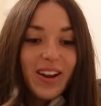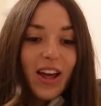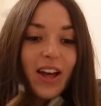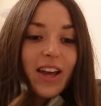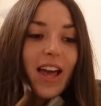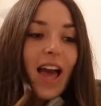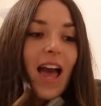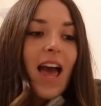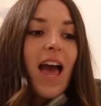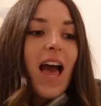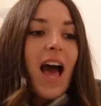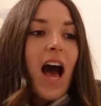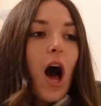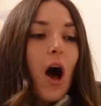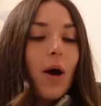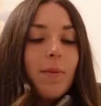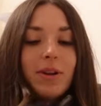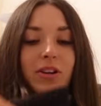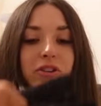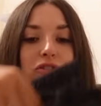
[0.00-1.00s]
Like
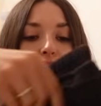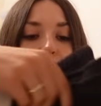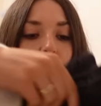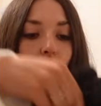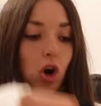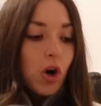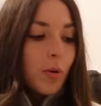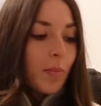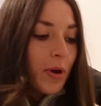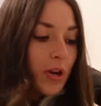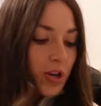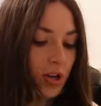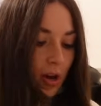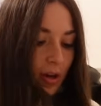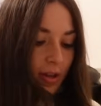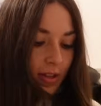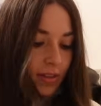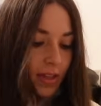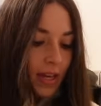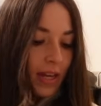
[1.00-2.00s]
I'm literally up at
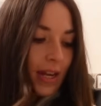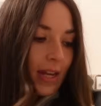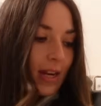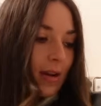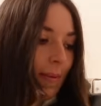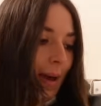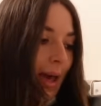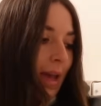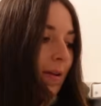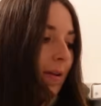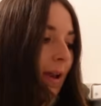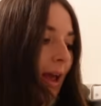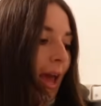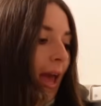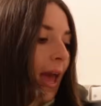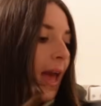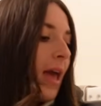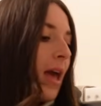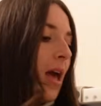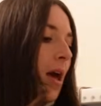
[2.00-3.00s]
night thinking about
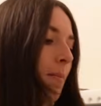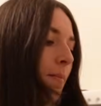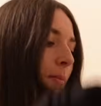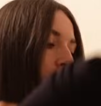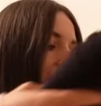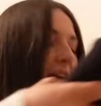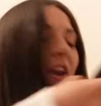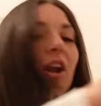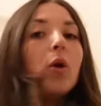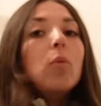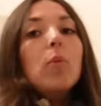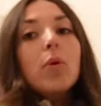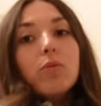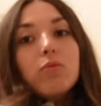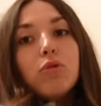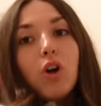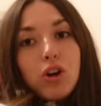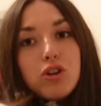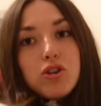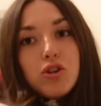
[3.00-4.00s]
it, but then I will
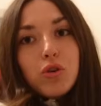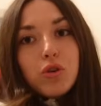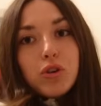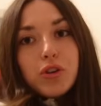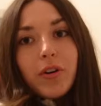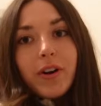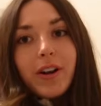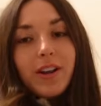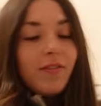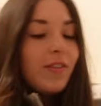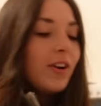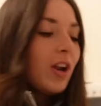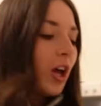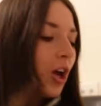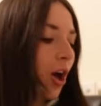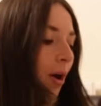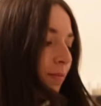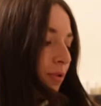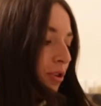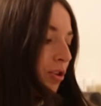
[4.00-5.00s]
not order anything.
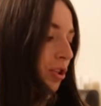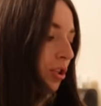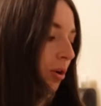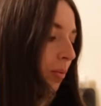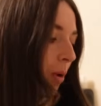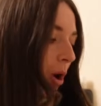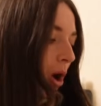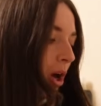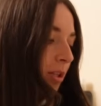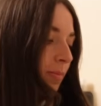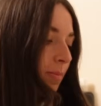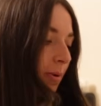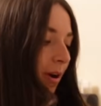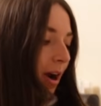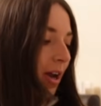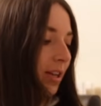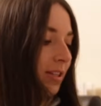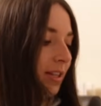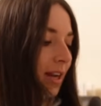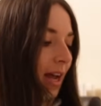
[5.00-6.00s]
Like I'm just the worst
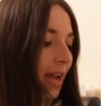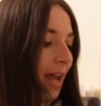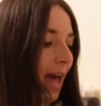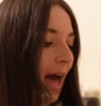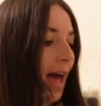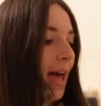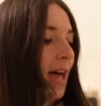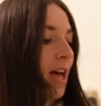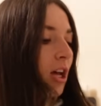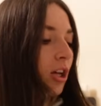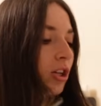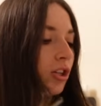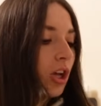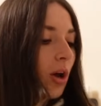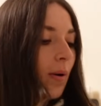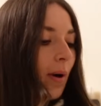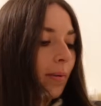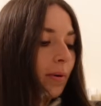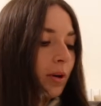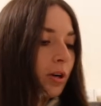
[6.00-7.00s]
procrastinator. So
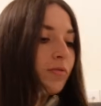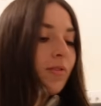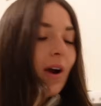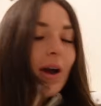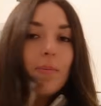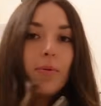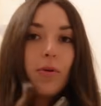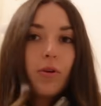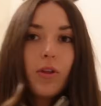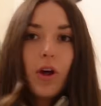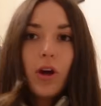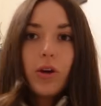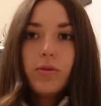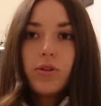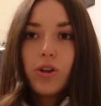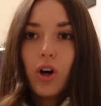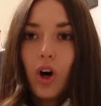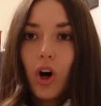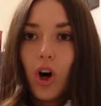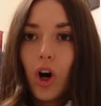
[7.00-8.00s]
I'm gonna wrap all
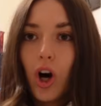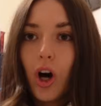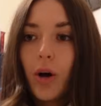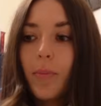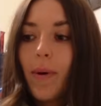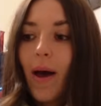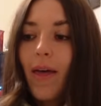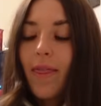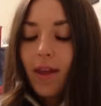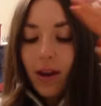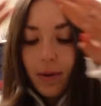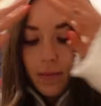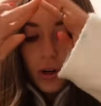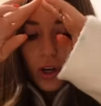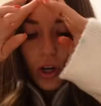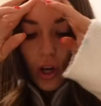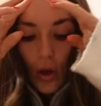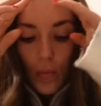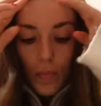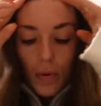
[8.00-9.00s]
those up and then I'm
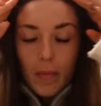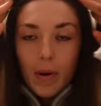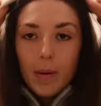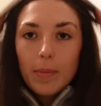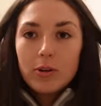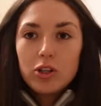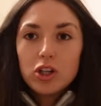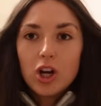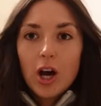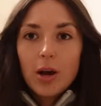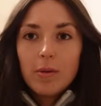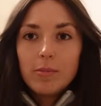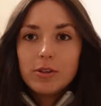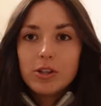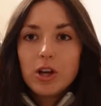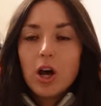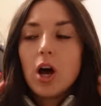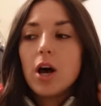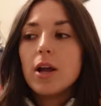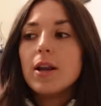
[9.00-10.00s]
gonna go and put my
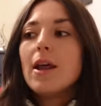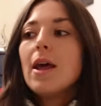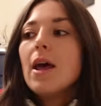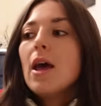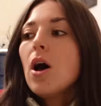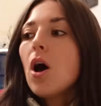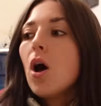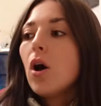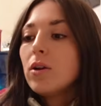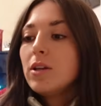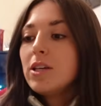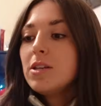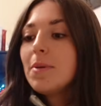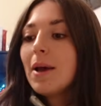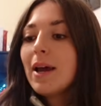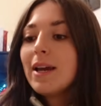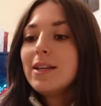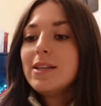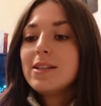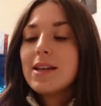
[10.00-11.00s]
pajamas on. Ollie's
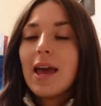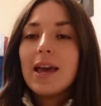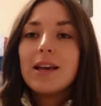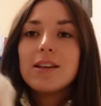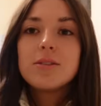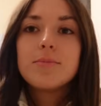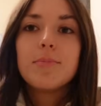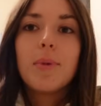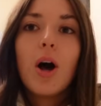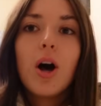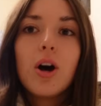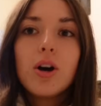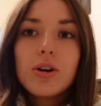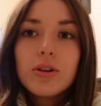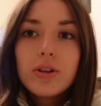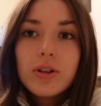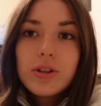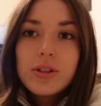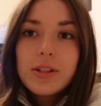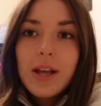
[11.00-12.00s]
playing his
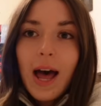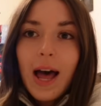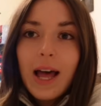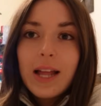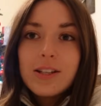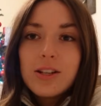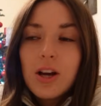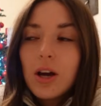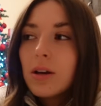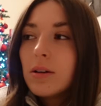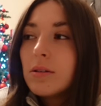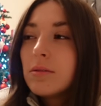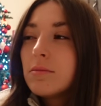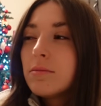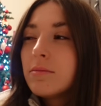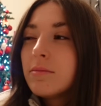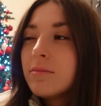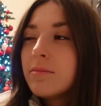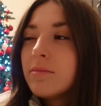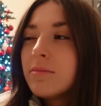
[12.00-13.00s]
Xbox and
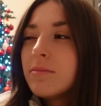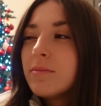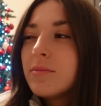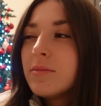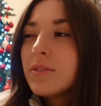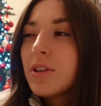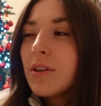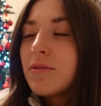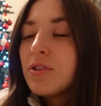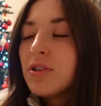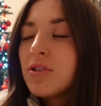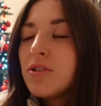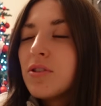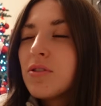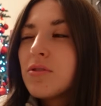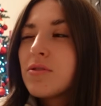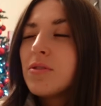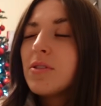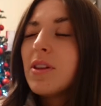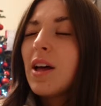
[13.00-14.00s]
I've just
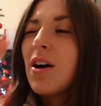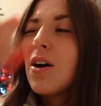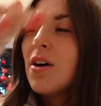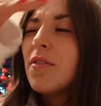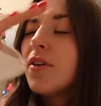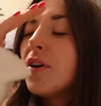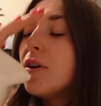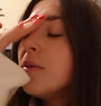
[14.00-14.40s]
knocked all that off.